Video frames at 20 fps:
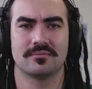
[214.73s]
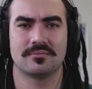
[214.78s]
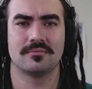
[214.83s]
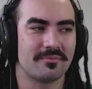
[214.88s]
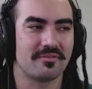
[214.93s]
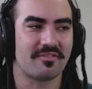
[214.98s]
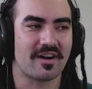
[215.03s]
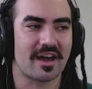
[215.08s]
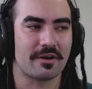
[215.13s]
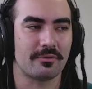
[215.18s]

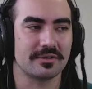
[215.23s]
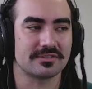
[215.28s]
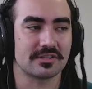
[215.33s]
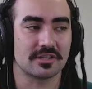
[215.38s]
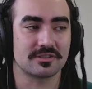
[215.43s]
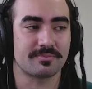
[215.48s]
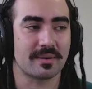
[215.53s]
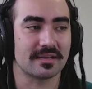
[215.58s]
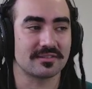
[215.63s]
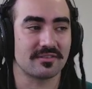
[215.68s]
Provide
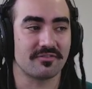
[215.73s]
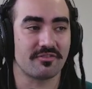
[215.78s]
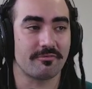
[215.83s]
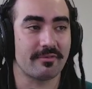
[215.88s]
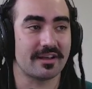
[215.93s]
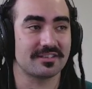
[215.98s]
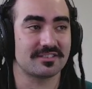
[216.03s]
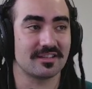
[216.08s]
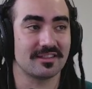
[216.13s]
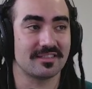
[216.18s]
research-based
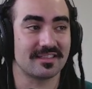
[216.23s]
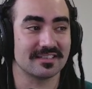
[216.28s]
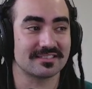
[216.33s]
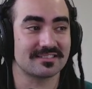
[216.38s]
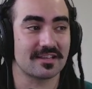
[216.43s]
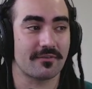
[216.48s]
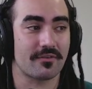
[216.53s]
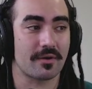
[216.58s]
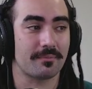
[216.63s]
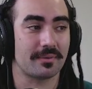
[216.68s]
information. This
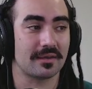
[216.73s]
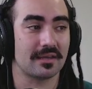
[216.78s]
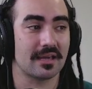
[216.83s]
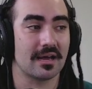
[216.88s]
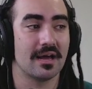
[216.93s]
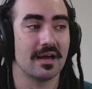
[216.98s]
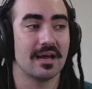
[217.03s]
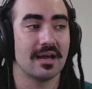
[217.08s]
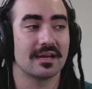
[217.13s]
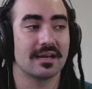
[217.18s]
stuff up
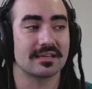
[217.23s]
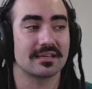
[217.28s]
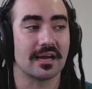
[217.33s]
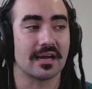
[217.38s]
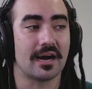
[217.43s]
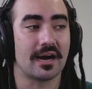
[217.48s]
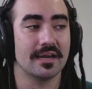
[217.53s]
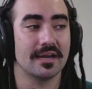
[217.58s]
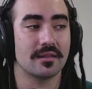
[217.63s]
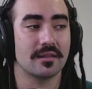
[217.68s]
here.
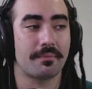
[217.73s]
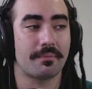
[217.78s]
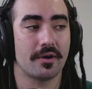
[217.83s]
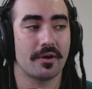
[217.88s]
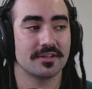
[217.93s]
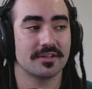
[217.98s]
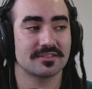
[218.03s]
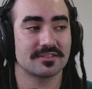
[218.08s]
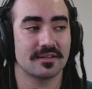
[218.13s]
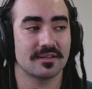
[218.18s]
Guide the
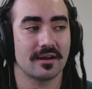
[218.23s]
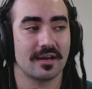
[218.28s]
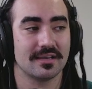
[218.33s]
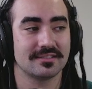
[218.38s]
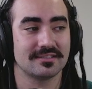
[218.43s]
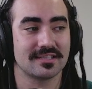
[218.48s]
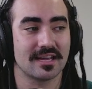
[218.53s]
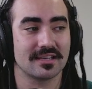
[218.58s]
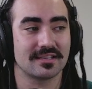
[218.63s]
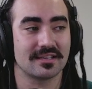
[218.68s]
person. I
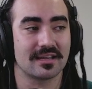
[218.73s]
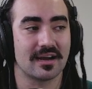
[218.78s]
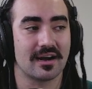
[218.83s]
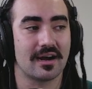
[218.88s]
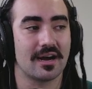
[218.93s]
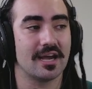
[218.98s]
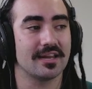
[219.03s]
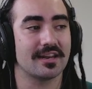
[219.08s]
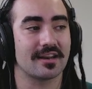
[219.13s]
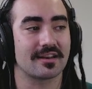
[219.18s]
said
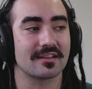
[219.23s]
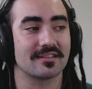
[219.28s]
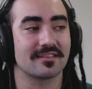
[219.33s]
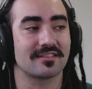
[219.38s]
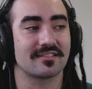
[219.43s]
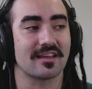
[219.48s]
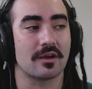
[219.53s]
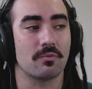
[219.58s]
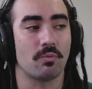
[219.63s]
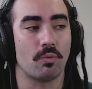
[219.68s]
guide. I didn't
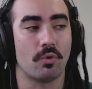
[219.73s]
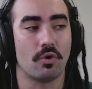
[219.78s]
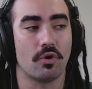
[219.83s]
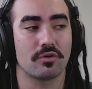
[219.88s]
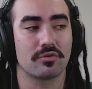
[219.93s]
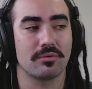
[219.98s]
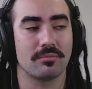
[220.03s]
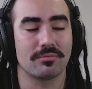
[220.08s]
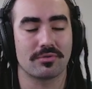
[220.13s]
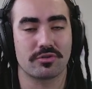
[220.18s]
say
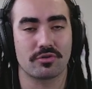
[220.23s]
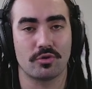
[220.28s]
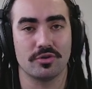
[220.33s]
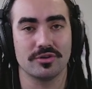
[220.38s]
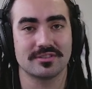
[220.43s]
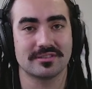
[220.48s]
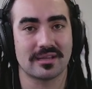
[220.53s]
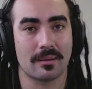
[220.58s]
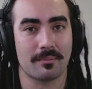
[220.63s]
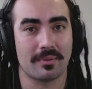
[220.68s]
walk them through
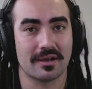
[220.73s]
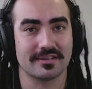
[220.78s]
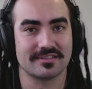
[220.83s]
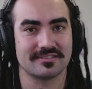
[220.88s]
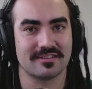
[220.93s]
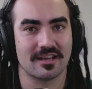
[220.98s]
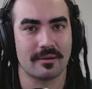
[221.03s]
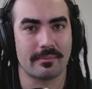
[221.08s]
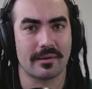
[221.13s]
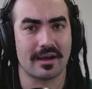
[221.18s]
step by
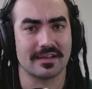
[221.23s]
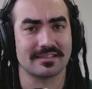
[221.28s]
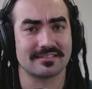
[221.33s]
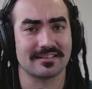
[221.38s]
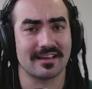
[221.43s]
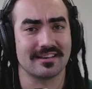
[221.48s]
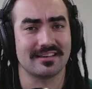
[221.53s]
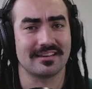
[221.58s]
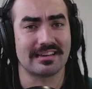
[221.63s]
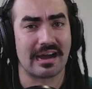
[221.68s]
step. I
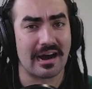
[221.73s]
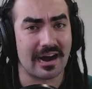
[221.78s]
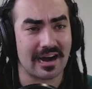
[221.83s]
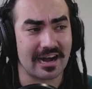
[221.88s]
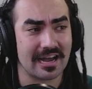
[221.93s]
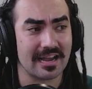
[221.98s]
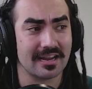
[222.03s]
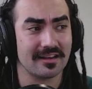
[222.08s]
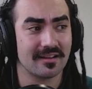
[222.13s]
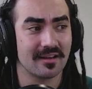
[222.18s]
said
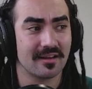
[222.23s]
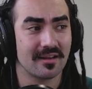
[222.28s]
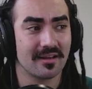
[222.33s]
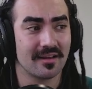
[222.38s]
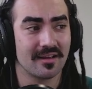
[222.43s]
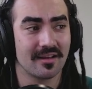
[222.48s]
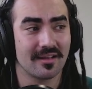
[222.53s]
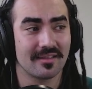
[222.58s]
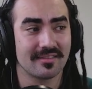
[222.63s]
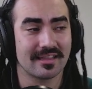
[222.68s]
guide.
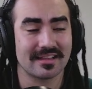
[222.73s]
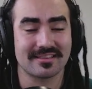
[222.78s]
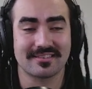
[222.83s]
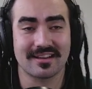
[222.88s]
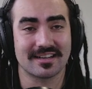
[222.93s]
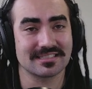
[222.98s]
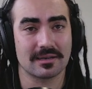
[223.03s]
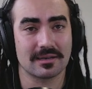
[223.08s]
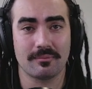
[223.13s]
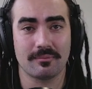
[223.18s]
That
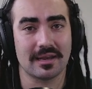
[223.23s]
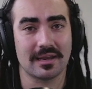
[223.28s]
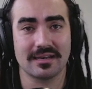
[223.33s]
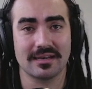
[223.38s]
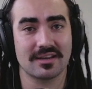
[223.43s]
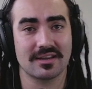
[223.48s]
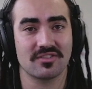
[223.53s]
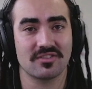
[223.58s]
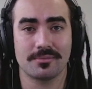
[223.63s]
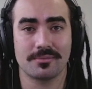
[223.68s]
doesn't mean
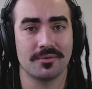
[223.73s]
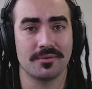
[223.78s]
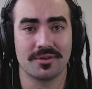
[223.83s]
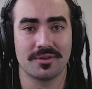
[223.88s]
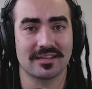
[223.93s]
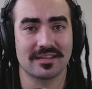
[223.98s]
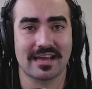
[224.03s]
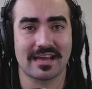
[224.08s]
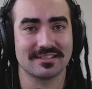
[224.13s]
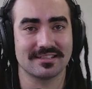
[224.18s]
giving them all
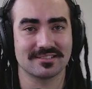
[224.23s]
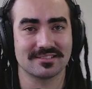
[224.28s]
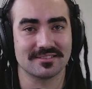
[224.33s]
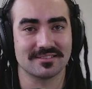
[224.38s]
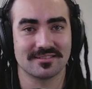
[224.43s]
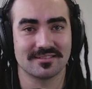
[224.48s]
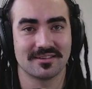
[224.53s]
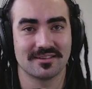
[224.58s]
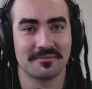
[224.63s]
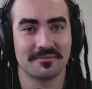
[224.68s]
the
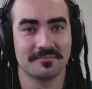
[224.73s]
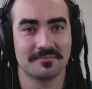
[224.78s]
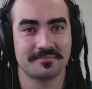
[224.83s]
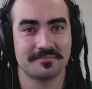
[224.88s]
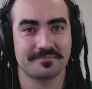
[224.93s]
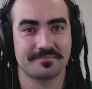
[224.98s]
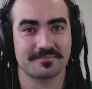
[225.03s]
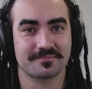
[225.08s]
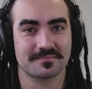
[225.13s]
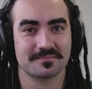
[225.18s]
answers.
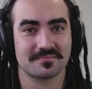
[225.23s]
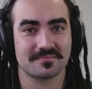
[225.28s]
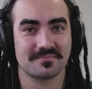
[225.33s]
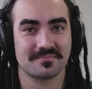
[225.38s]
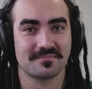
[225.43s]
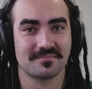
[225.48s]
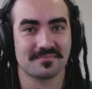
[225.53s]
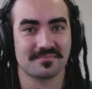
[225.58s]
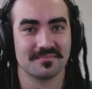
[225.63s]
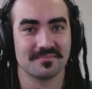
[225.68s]

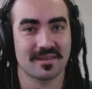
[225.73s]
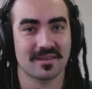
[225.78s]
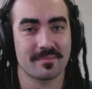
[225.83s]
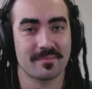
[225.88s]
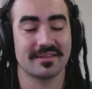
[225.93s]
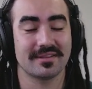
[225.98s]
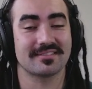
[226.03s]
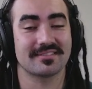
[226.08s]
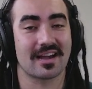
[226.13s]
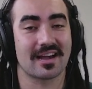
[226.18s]
That
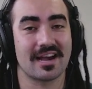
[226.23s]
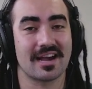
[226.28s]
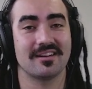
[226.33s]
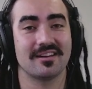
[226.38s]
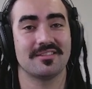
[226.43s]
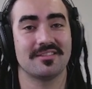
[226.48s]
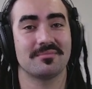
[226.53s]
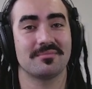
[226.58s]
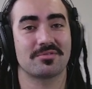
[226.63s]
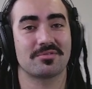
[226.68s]
means
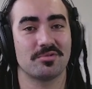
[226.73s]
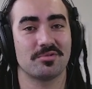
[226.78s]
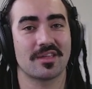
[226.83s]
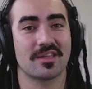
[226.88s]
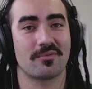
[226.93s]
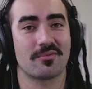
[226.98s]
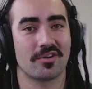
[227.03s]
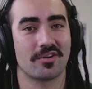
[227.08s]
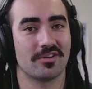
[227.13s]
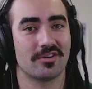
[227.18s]
guiding them through
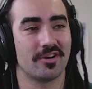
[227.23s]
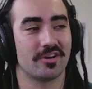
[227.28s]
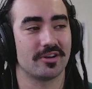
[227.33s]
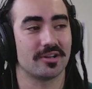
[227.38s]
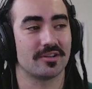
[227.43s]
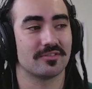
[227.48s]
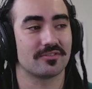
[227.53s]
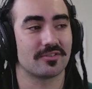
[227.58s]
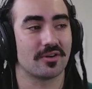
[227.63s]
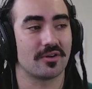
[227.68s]
their own
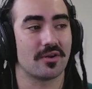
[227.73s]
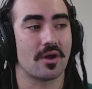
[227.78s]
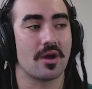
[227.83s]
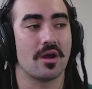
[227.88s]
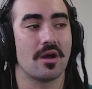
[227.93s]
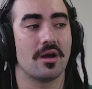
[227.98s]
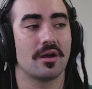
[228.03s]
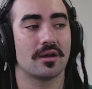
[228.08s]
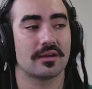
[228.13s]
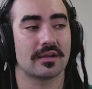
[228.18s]
learning. So
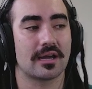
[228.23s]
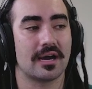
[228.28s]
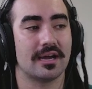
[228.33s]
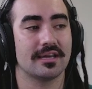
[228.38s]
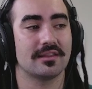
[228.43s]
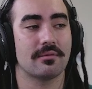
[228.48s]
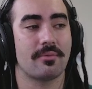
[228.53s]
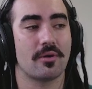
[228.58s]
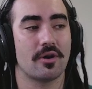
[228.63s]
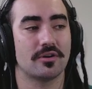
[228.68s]

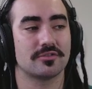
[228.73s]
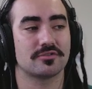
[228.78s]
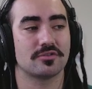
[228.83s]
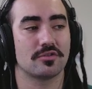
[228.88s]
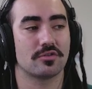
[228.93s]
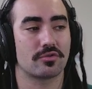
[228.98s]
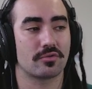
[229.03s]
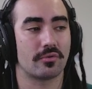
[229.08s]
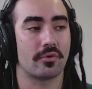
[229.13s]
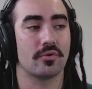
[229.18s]
guide the
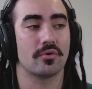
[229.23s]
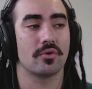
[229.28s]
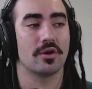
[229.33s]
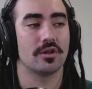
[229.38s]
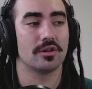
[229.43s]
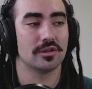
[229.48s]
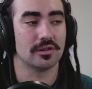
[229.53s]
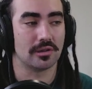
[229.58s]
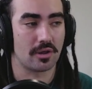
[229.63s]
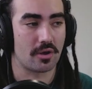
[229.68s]
person through
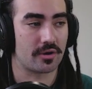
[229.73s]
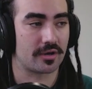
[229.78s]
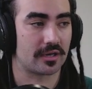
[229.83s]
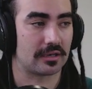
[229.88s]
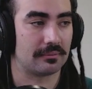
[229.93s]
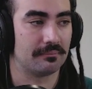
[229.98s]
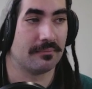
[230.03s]
learning.